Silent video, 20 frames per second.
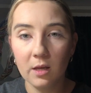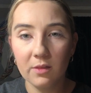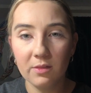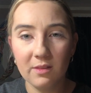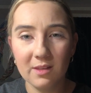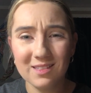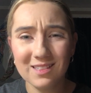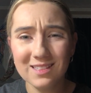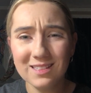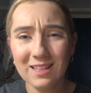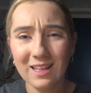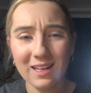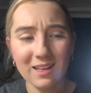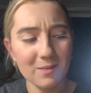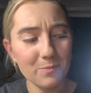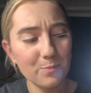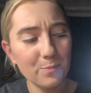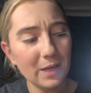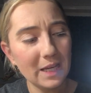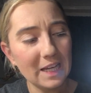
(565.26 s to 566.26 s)
This is like a
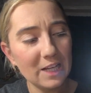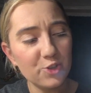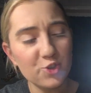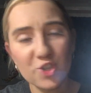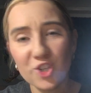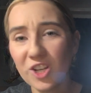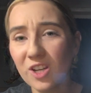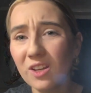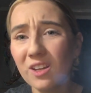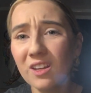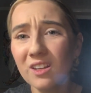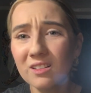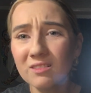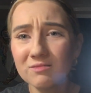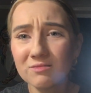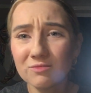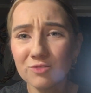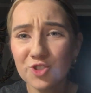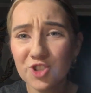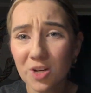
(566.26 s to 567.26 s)
peachy
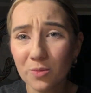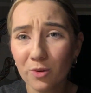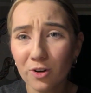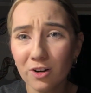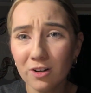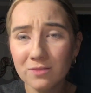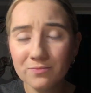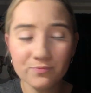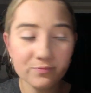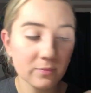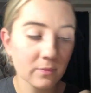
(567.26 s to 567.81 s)
shimmer.